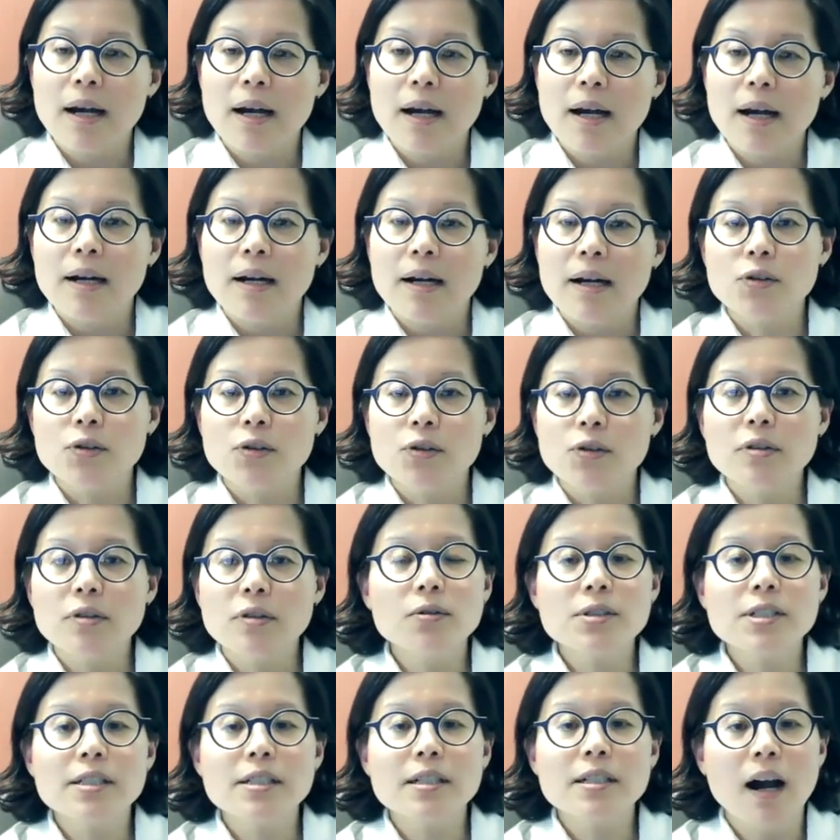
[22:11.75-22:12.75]
So the
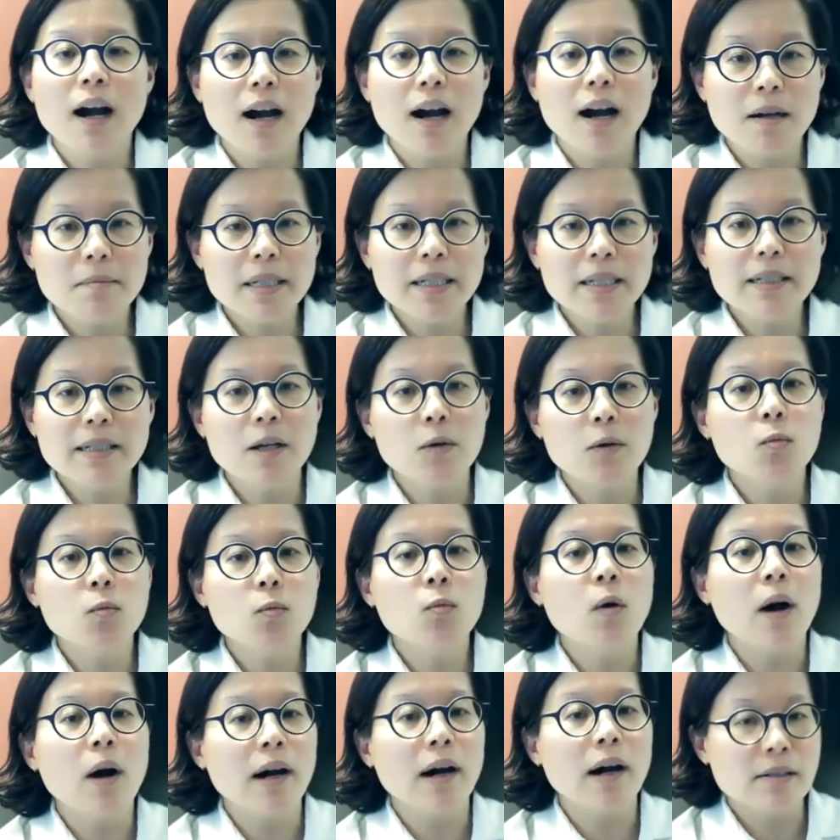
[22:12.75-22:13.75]
most common
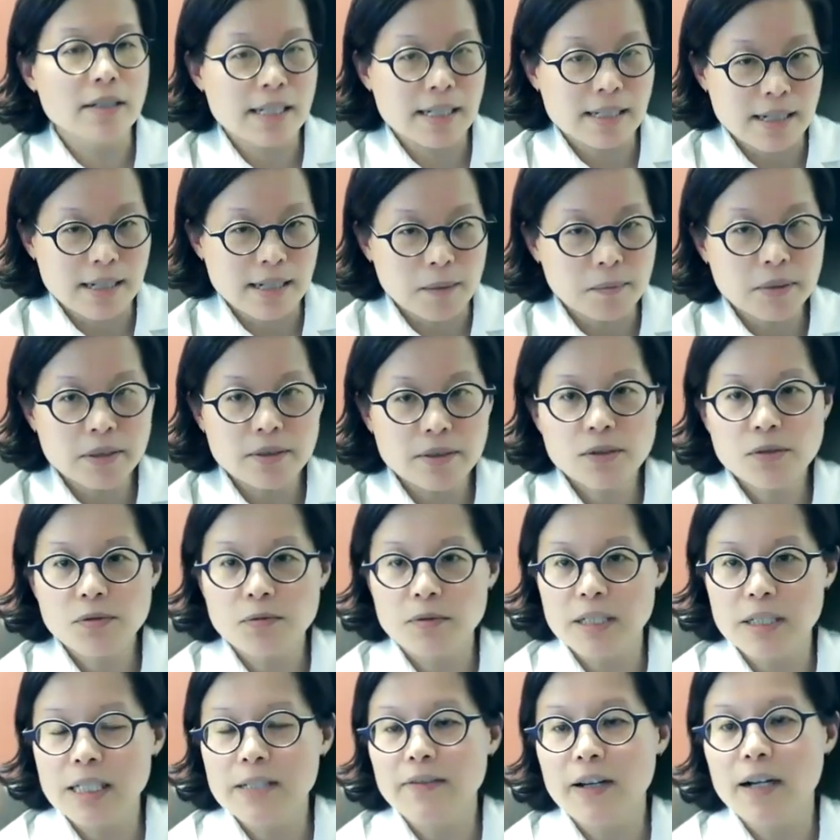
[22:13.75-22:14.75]
and well-established
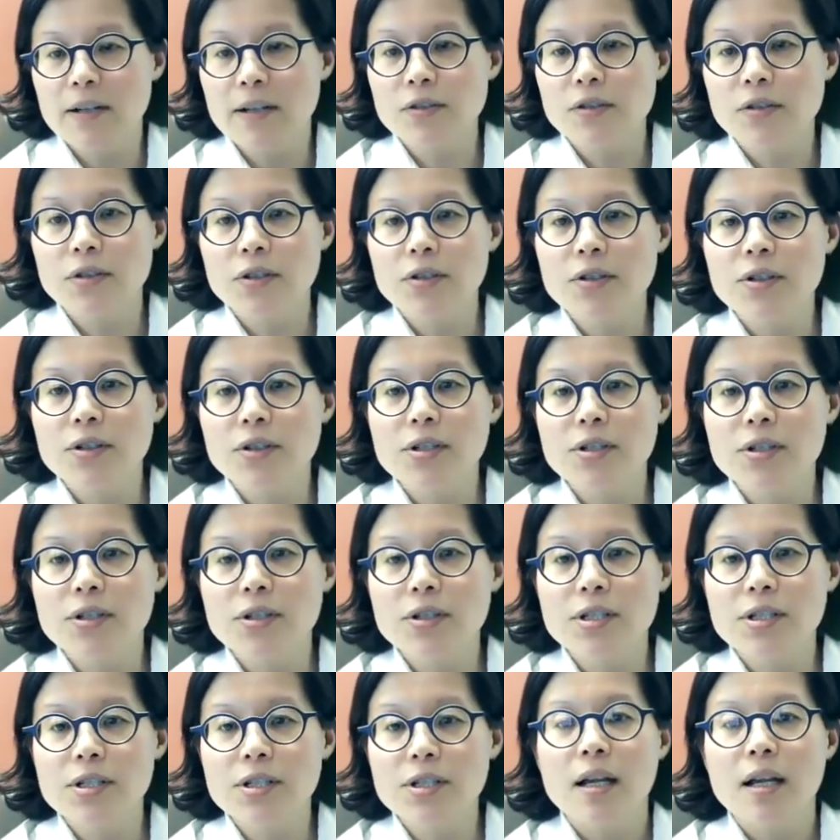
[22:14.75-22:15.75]
risk
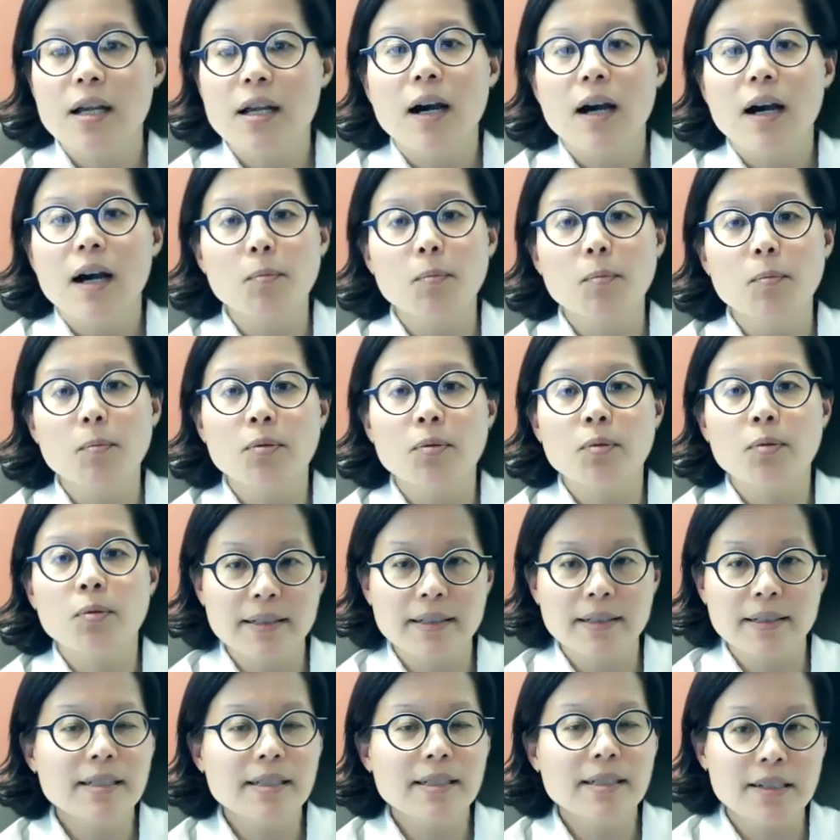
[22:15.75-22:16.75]
factors are
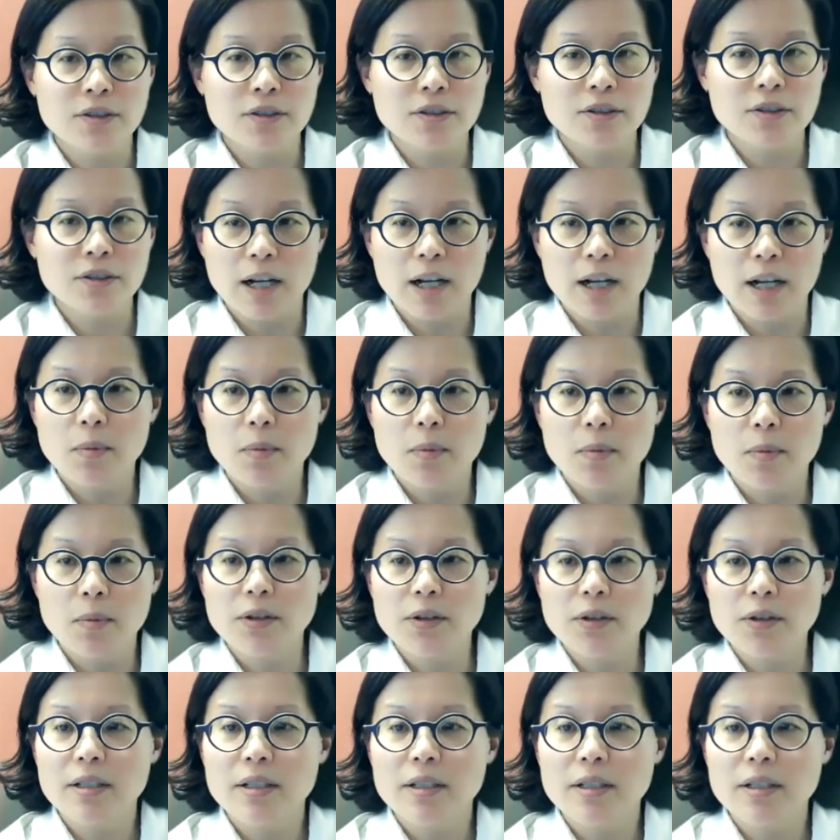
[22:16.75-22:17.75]
pregnancy and childbirth.
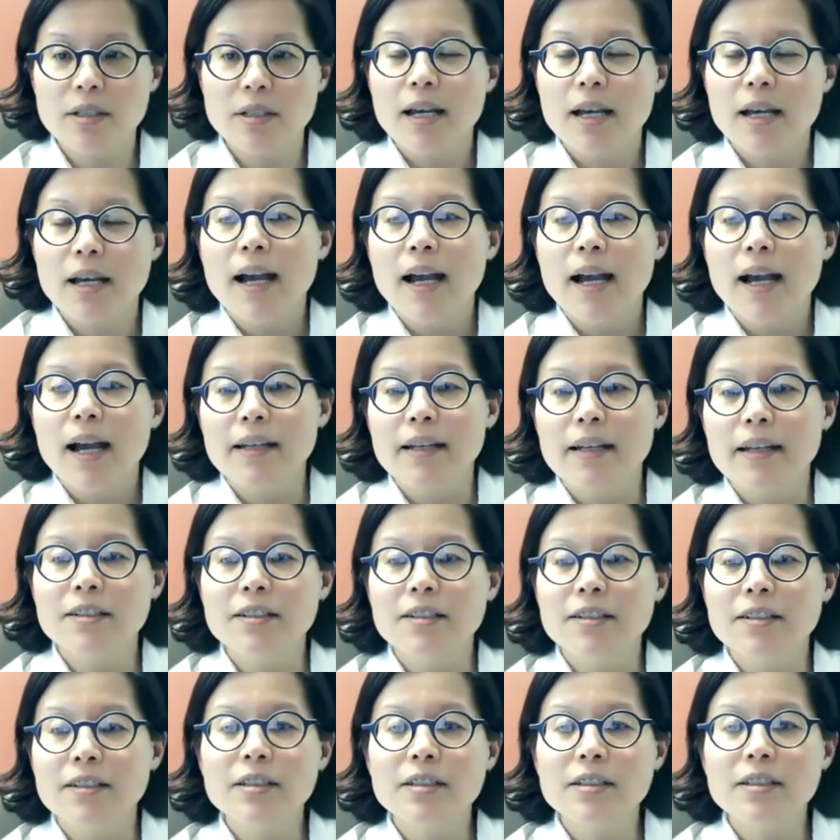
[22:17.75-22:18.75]
And here
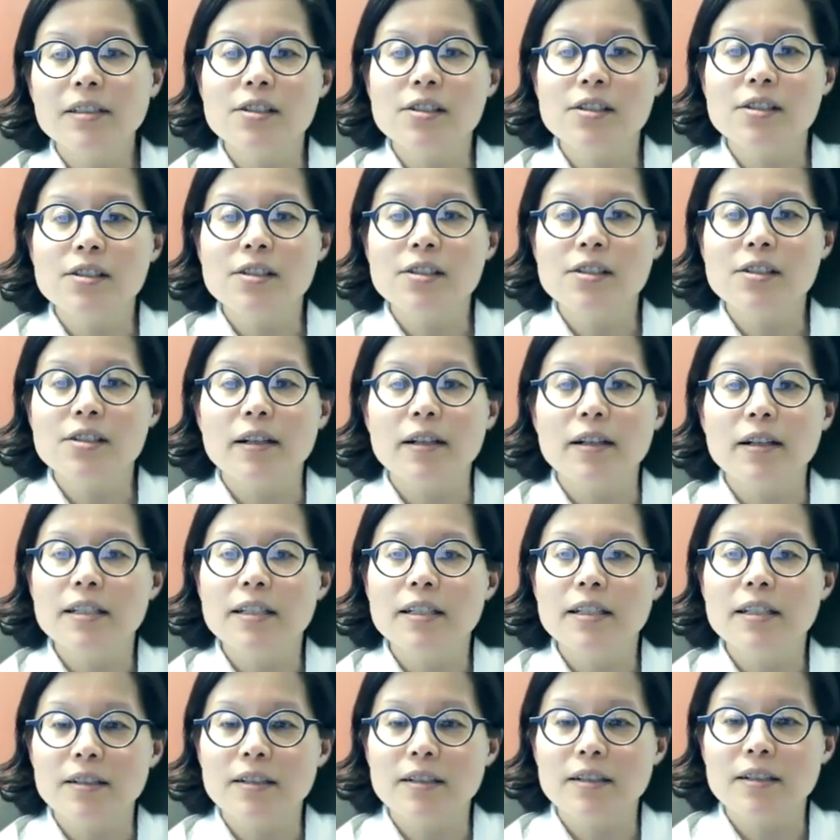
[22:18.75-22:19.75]
in this drawing
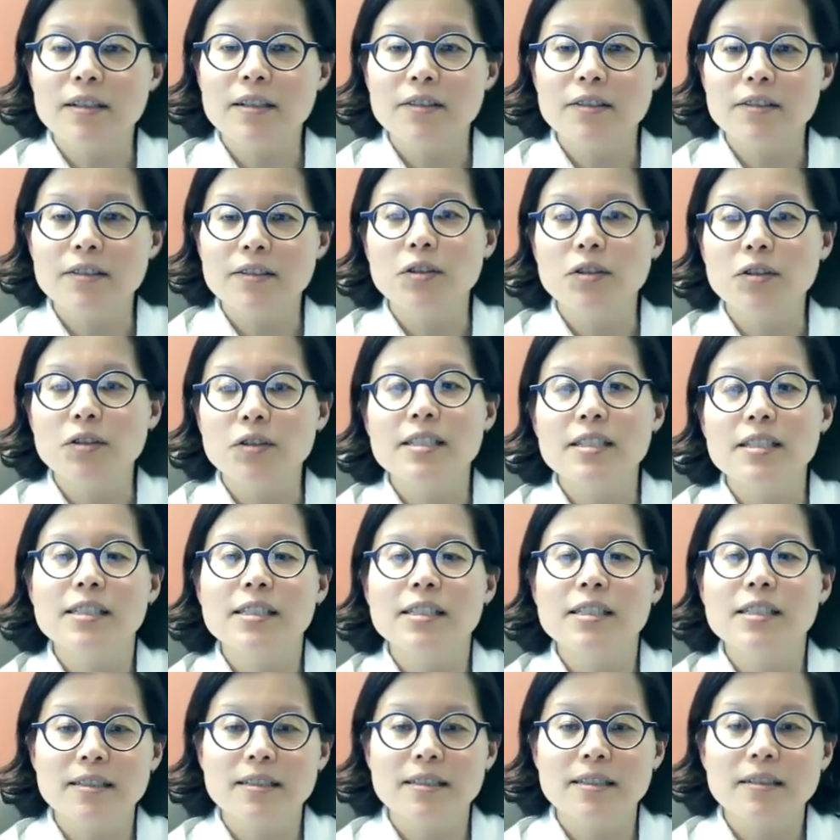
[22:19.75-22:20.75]
here, you know, you can
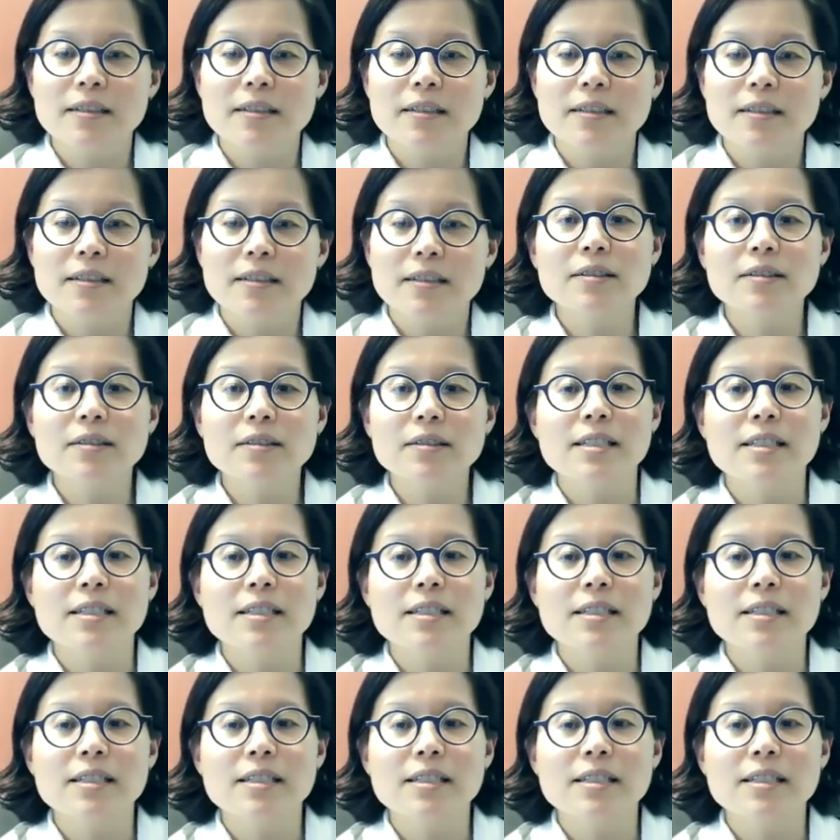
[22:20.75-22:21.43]
clearly see